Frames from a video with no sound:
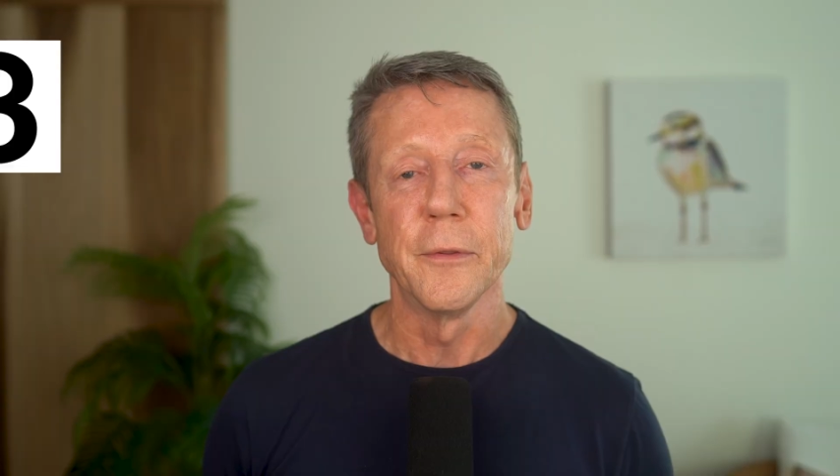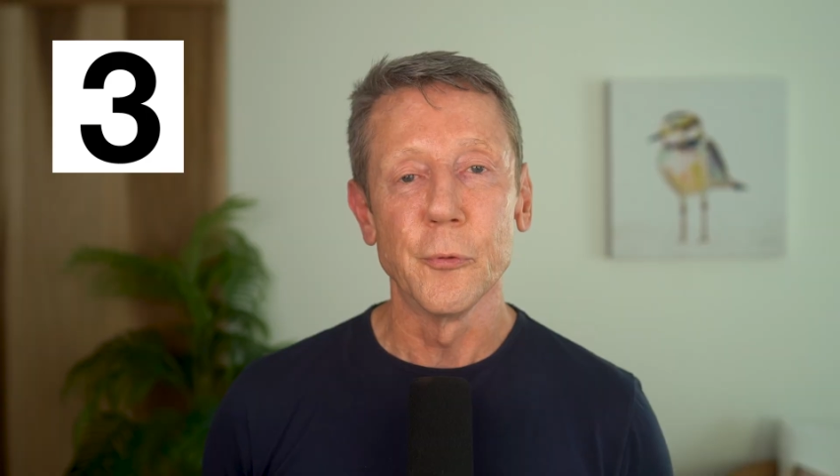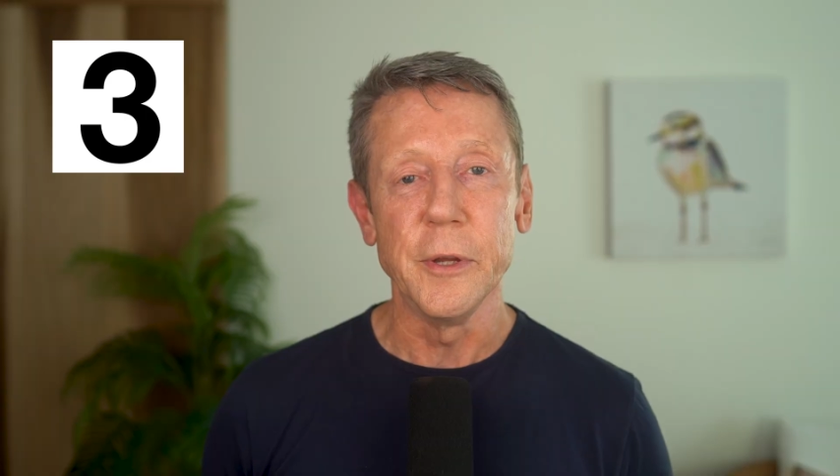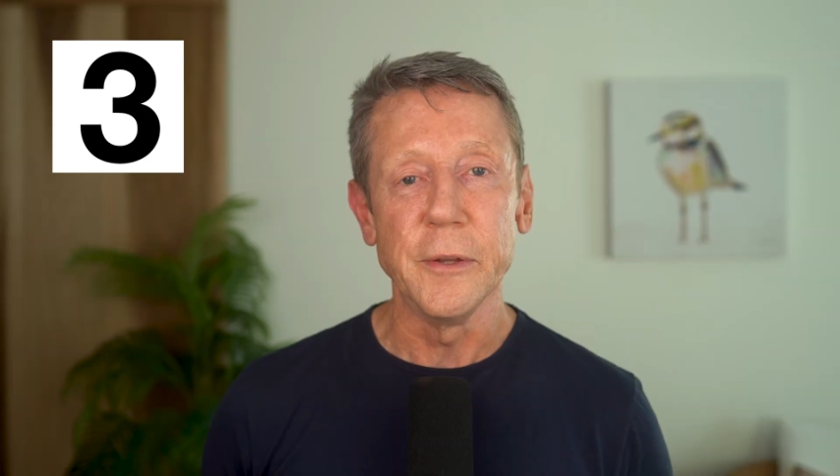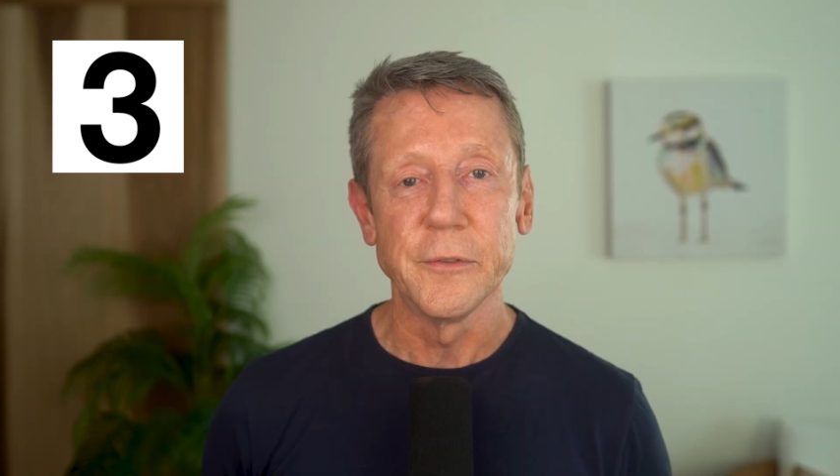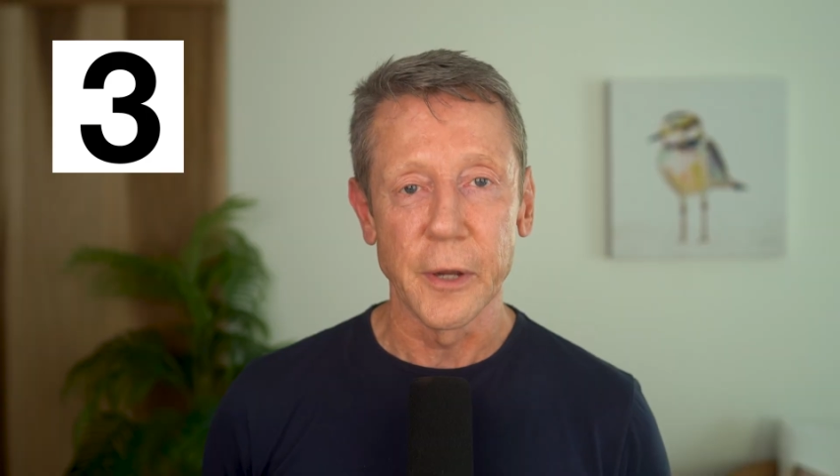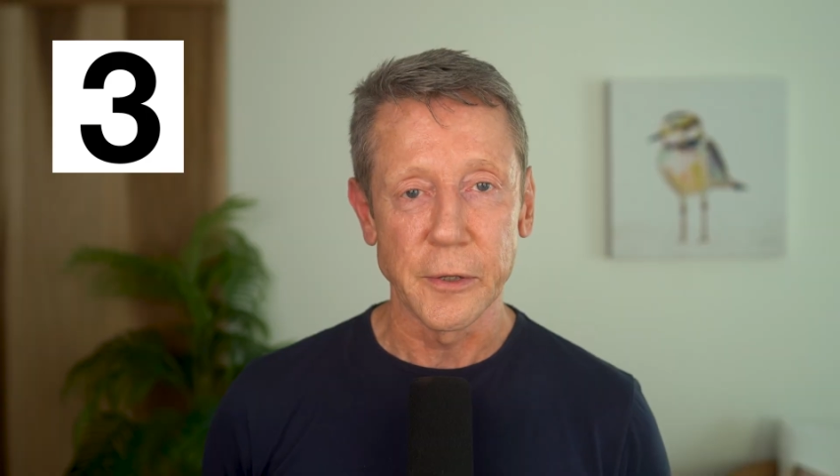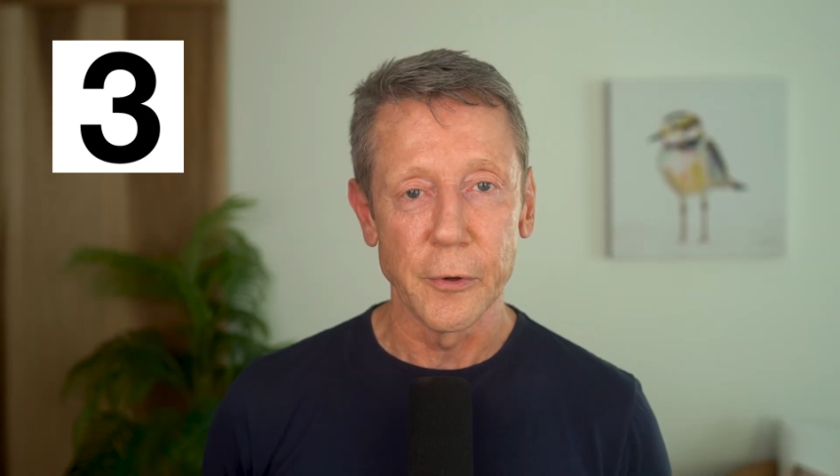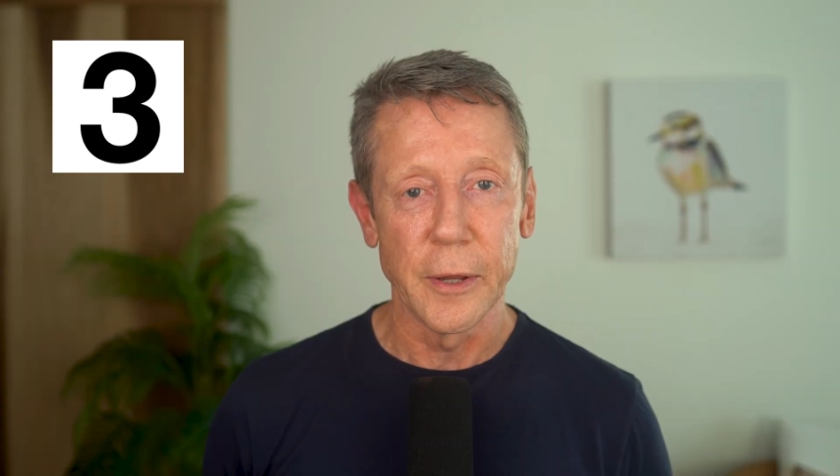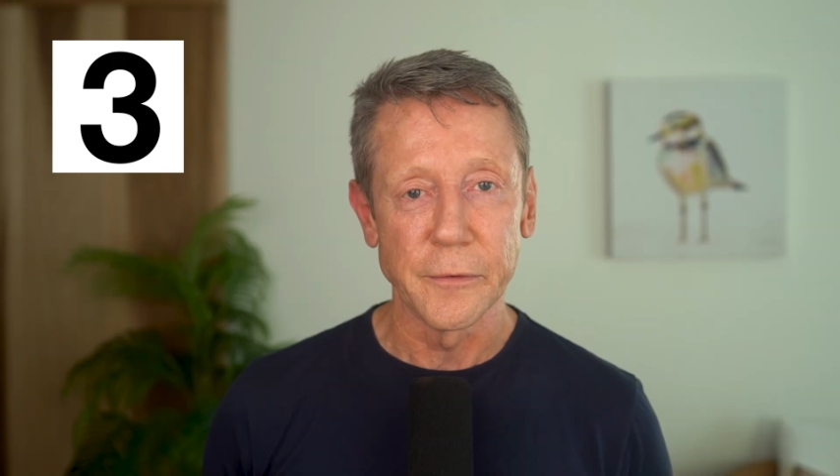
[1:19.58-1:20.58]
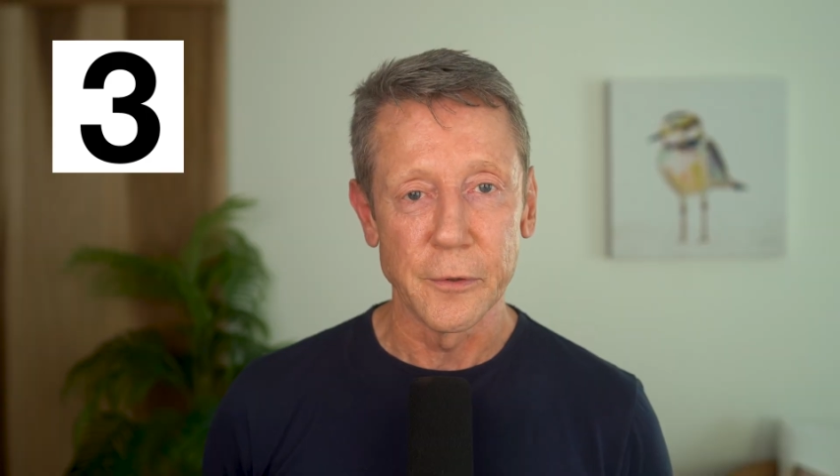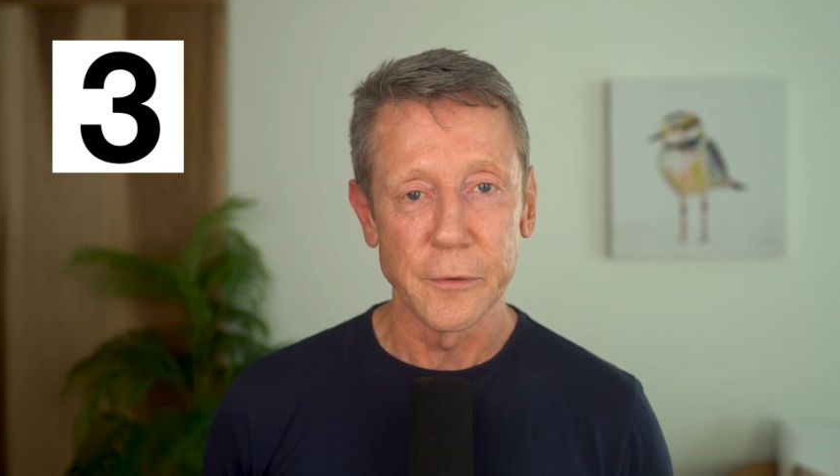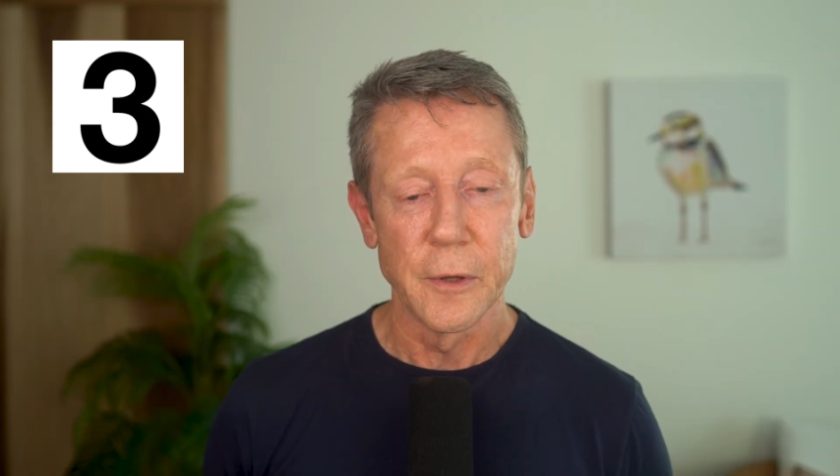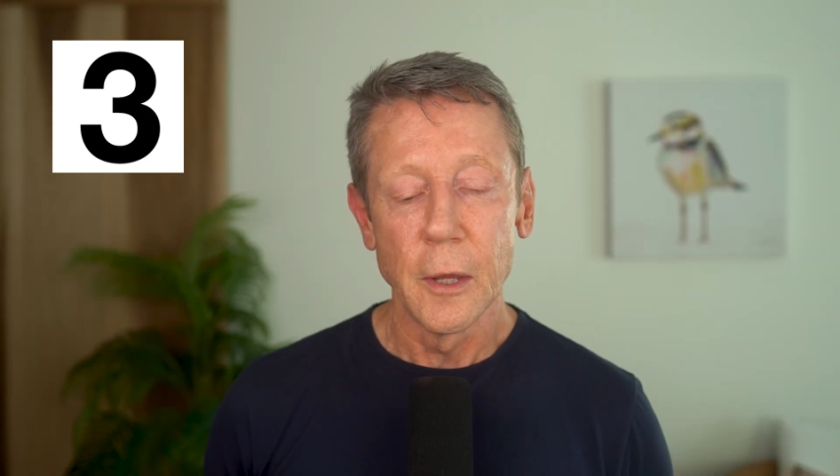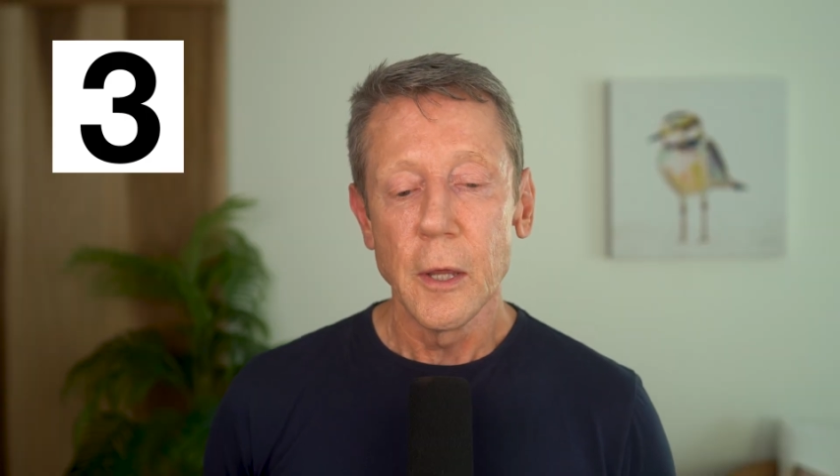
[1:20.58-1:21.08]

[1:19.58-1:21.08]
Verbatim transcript: 3. Check your answers.